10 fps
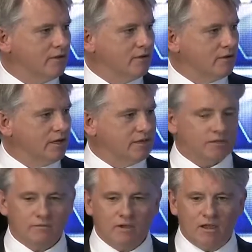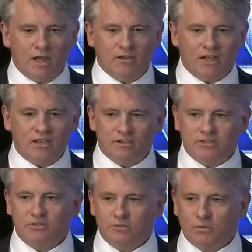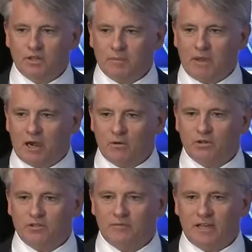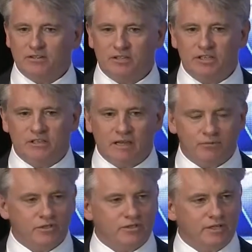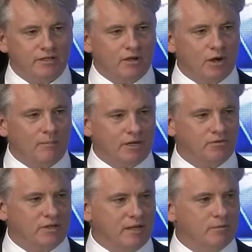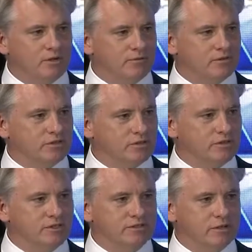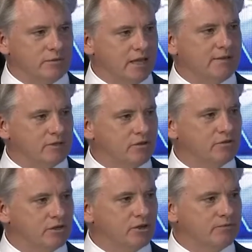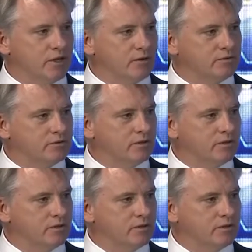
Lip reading: right? And I think this is one of the powers of actually leveraging our petrochemical facilities that we have here in the Gulf Coast.